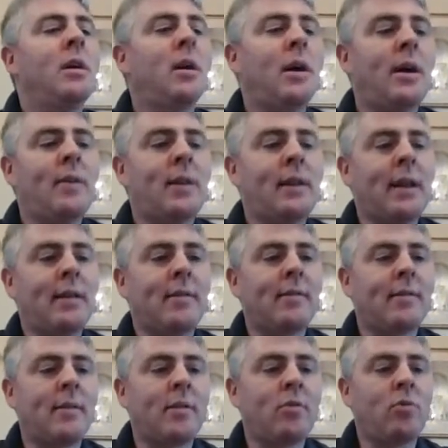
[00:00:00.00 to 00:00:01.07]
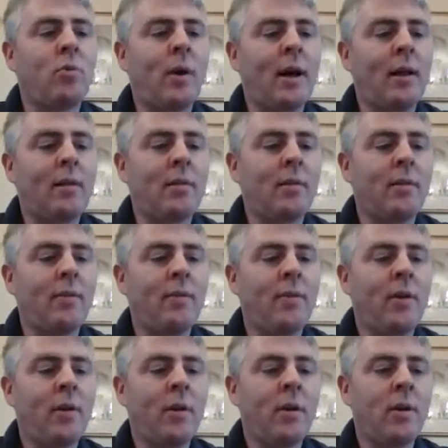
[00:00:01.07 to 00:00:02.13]
And then that's 12.
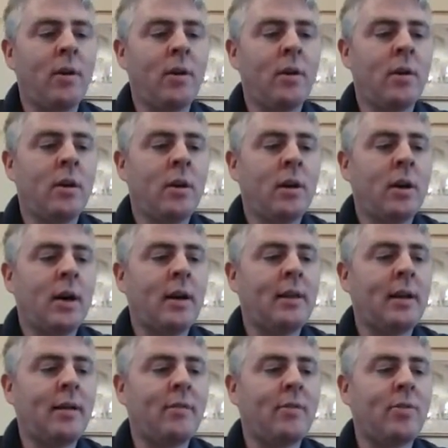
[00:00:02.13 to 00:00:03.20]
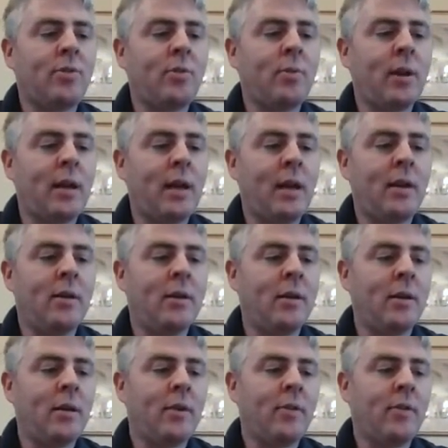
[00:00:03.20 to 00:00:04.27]
And that's 3.
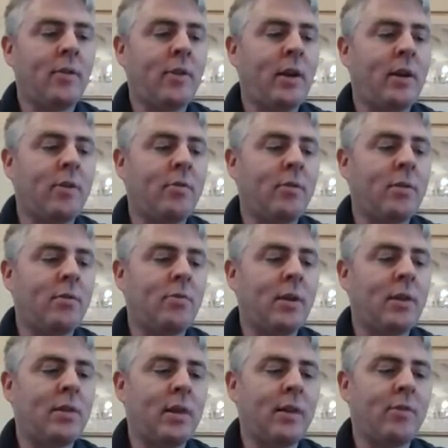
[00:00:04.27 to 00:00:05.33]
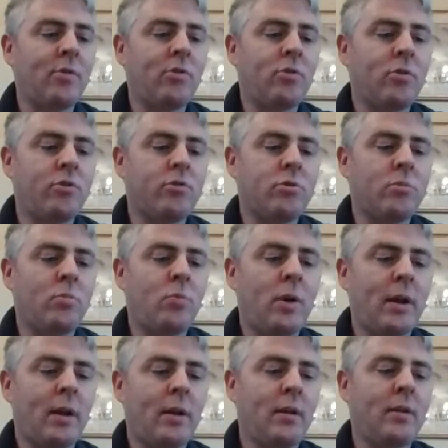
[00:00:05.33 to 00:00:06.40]
So the answer is
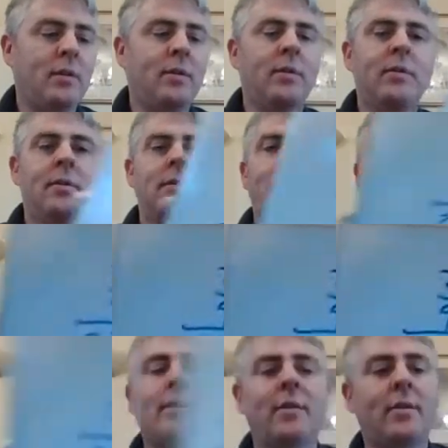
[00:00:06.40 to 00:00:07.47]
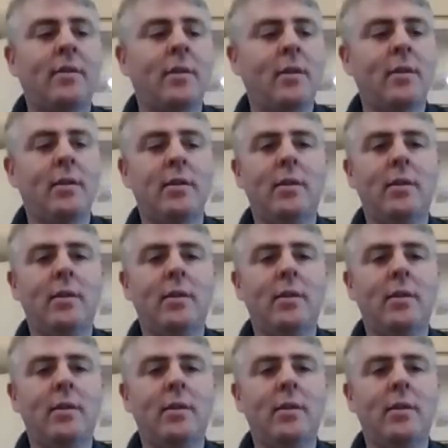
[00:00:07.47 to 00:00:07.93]
3,201. That's the answer.